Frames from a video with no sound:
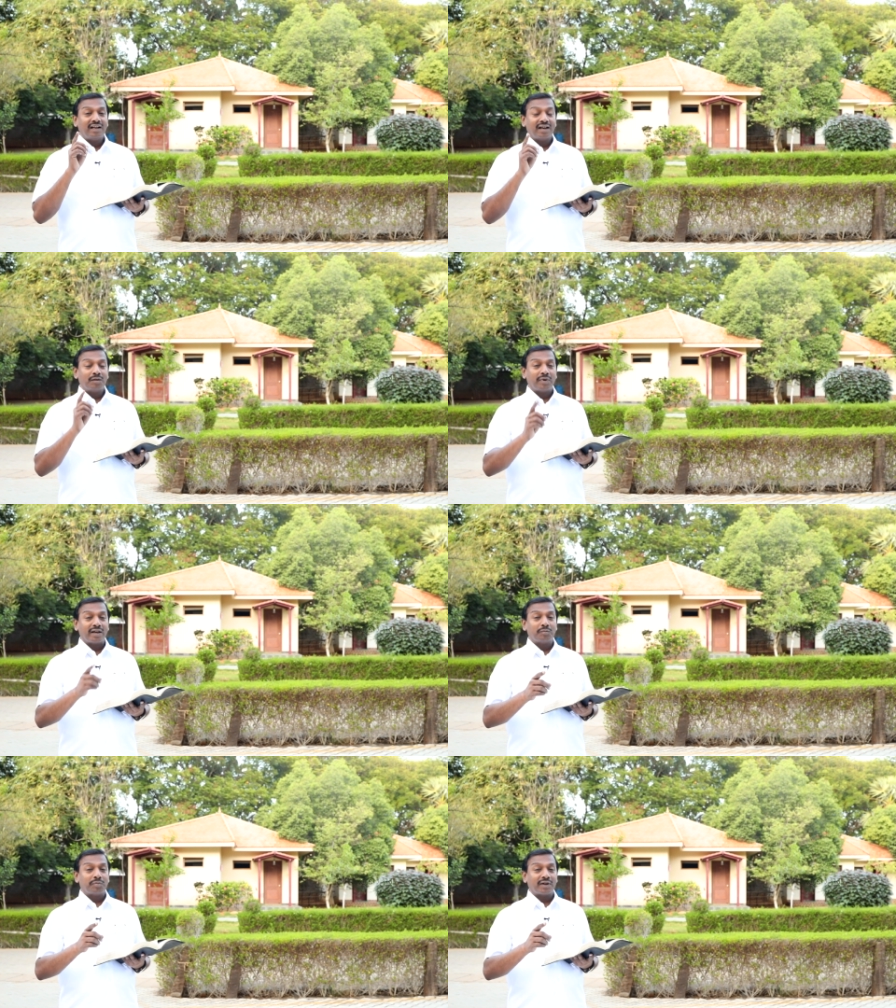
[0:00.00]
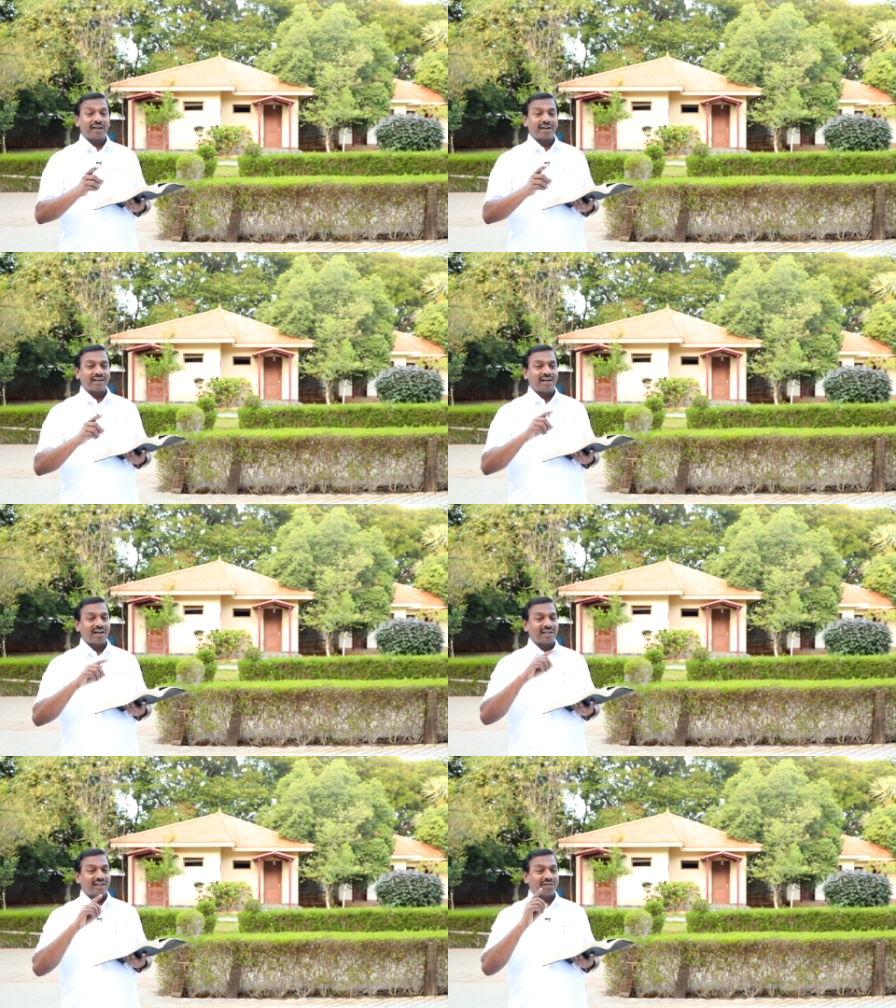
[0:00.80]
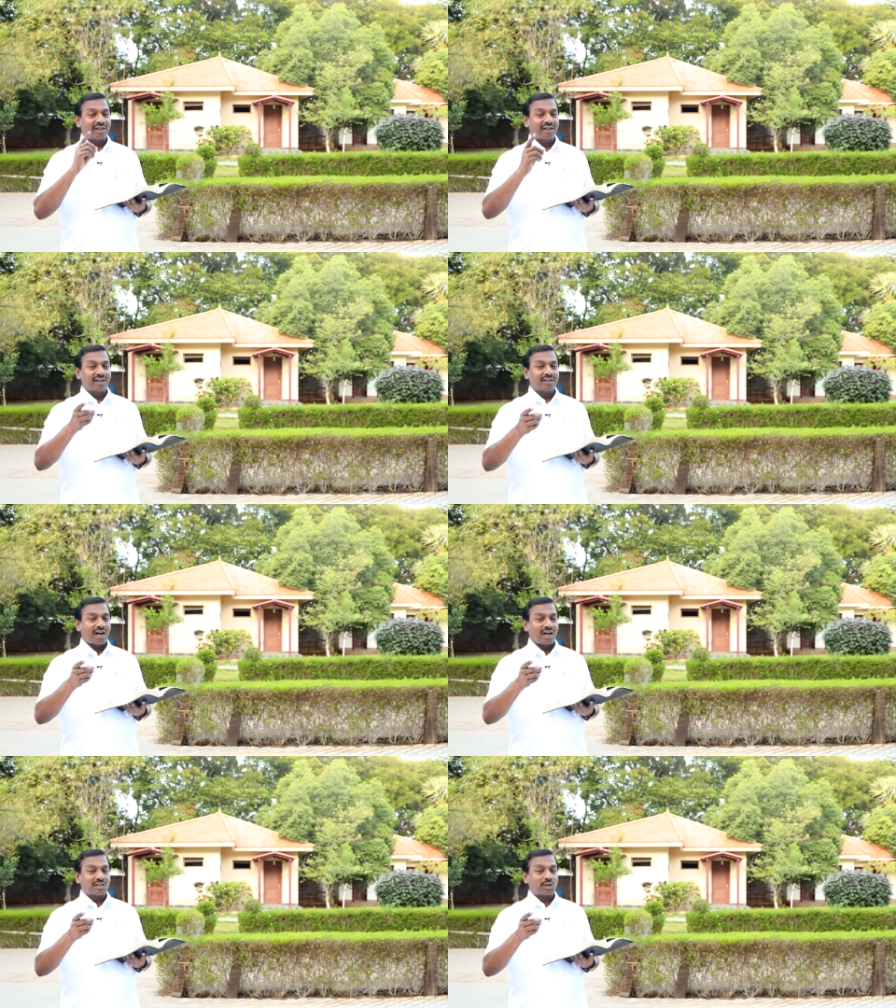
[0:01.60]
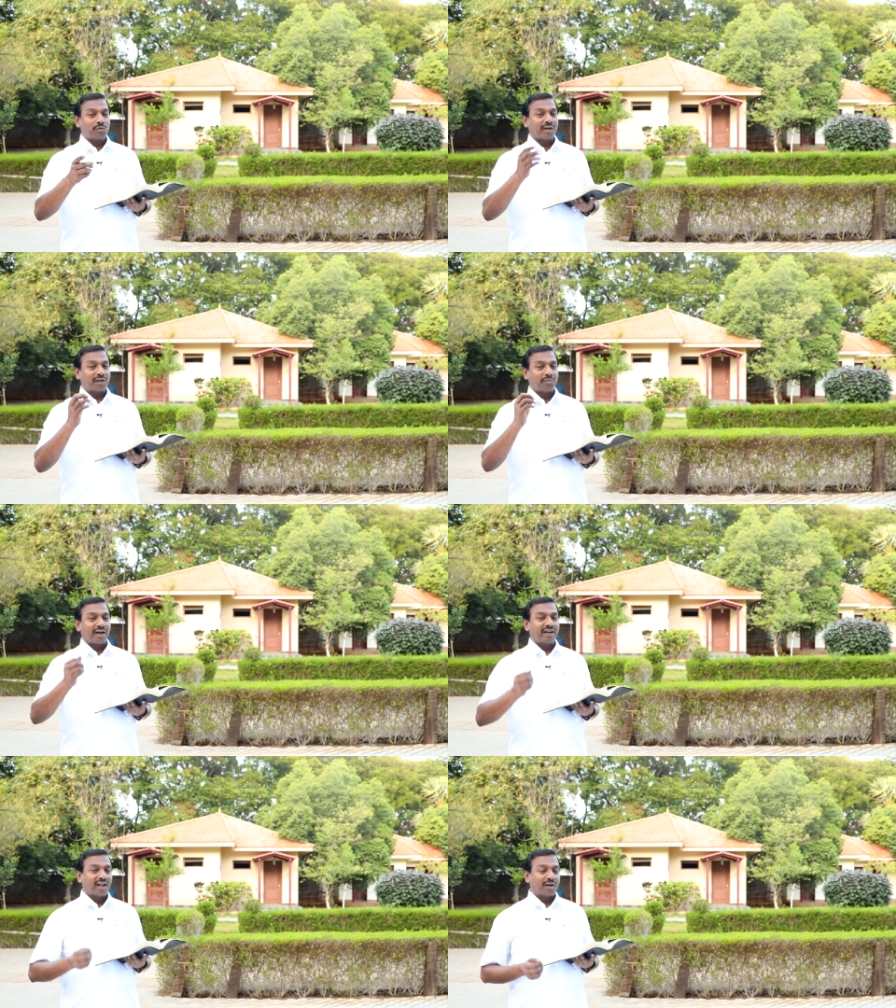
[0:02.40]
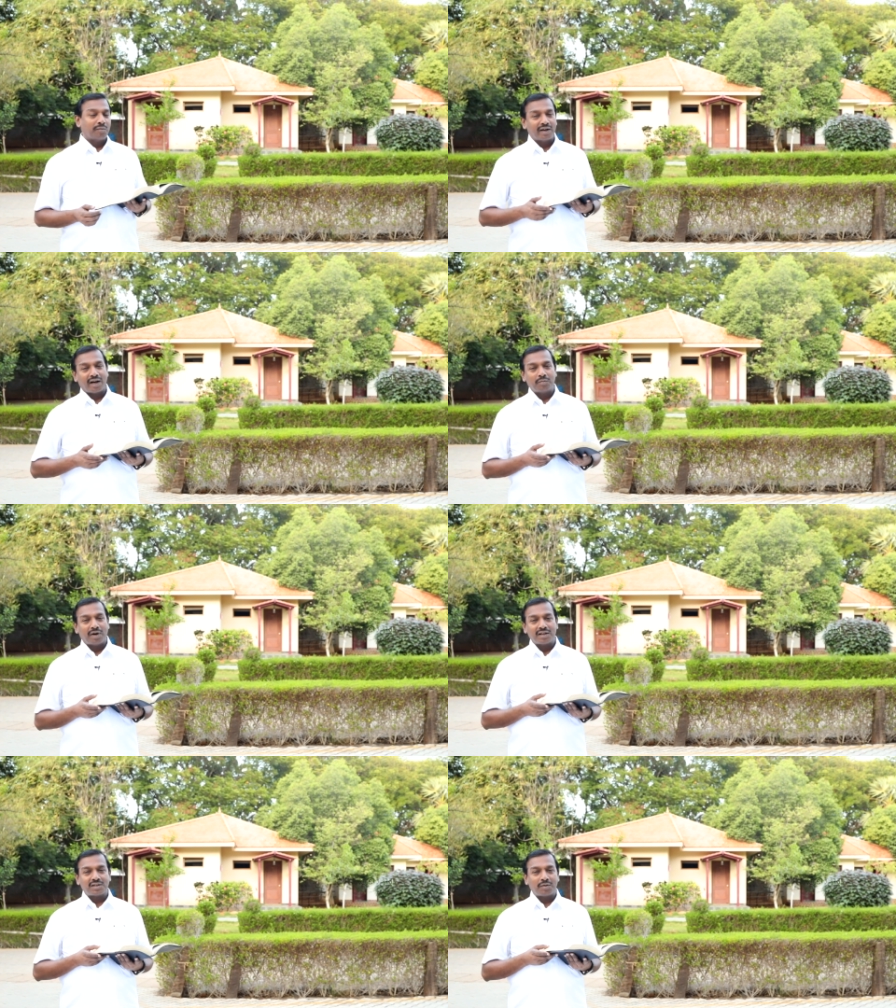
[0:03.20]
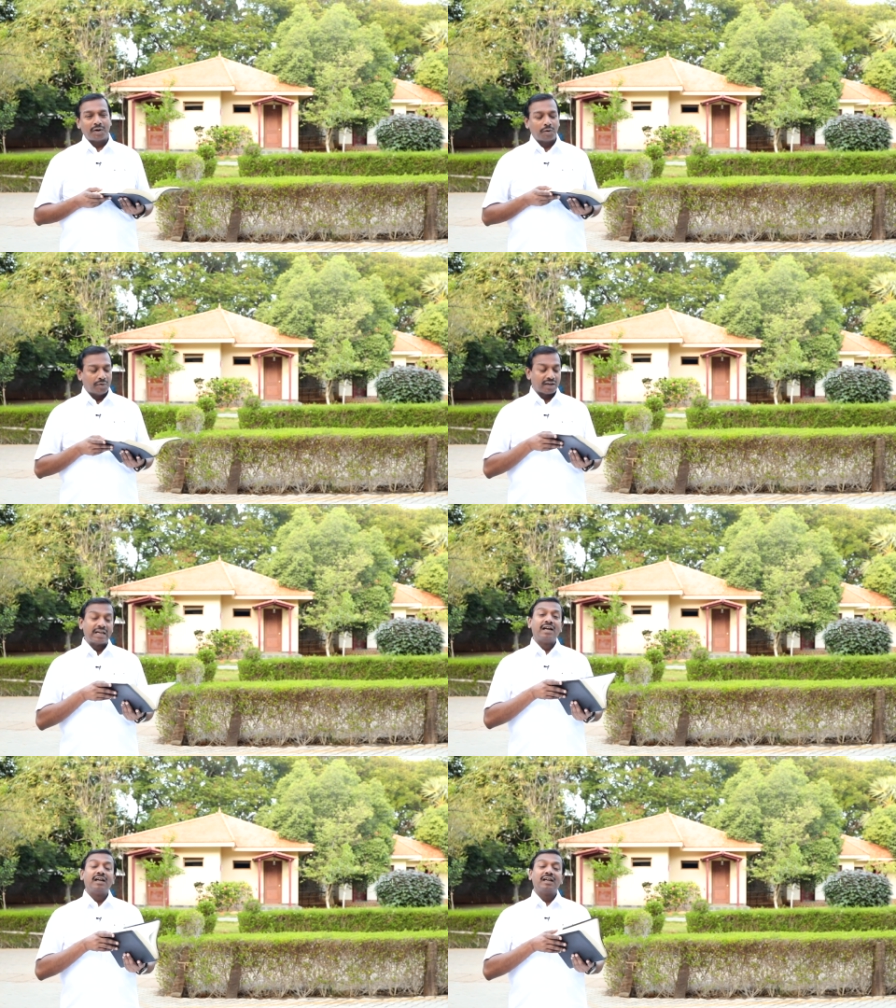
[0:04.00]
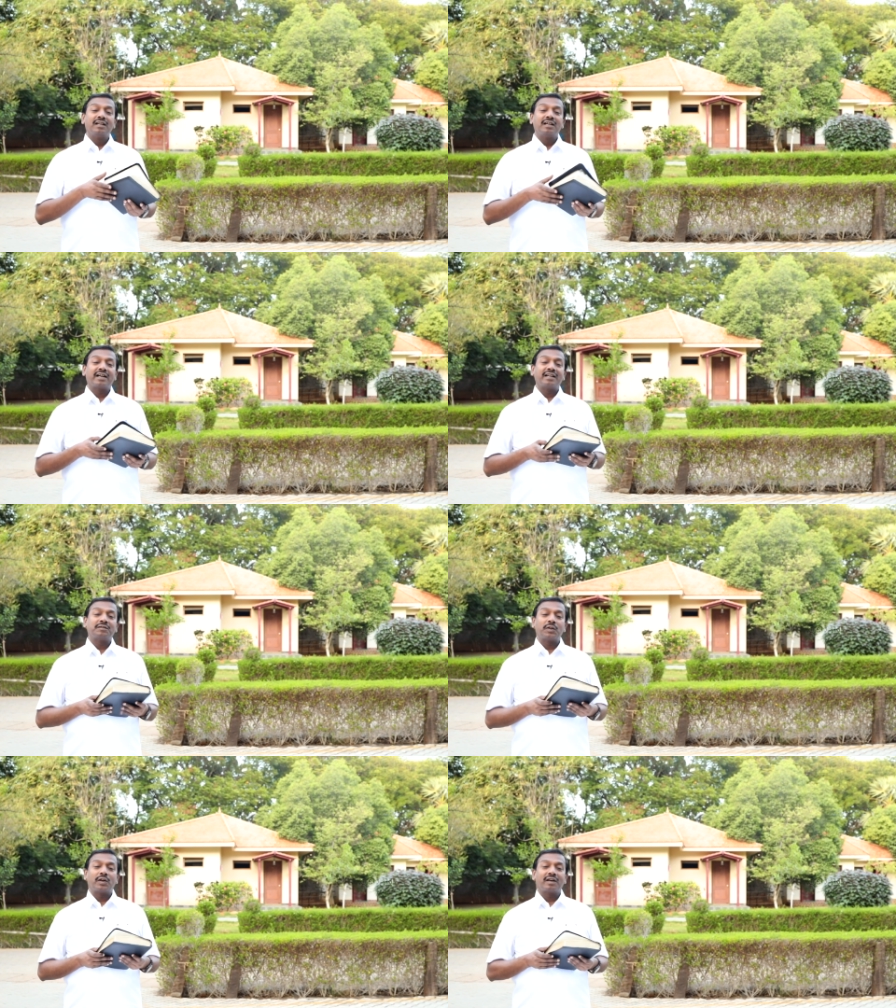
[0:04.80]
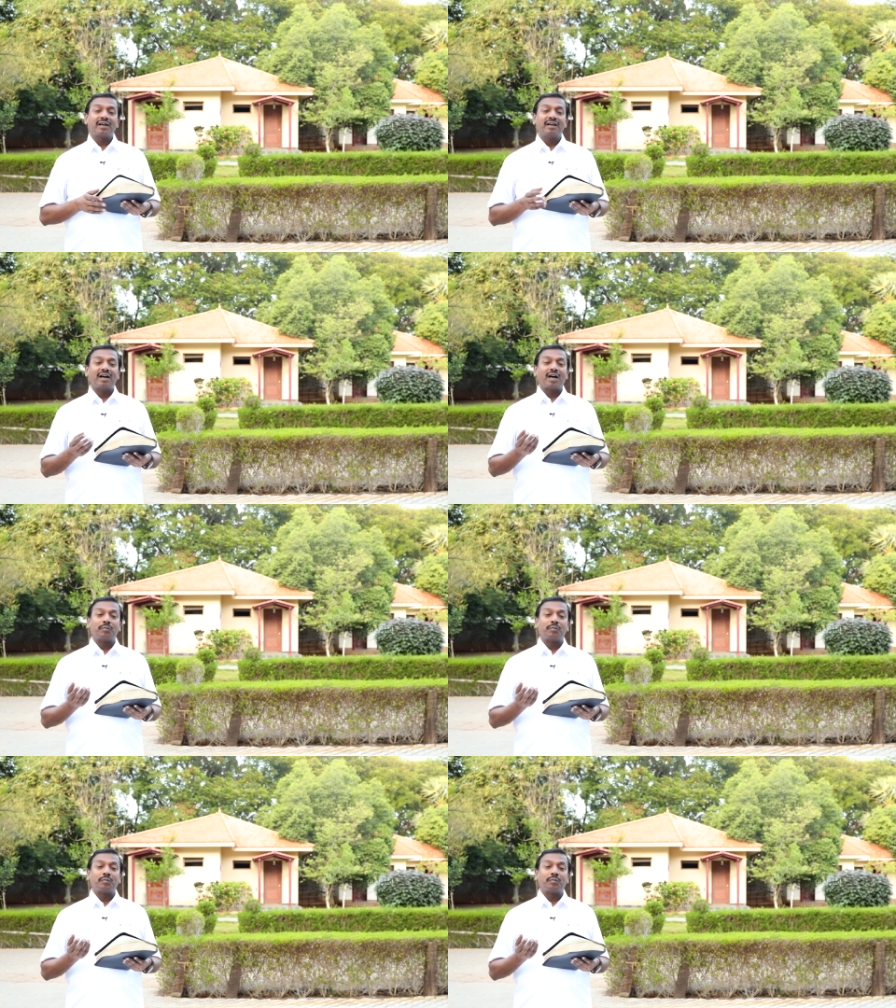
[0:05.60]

He will turn those things that causes you fear into blessings and goodness. It's a simple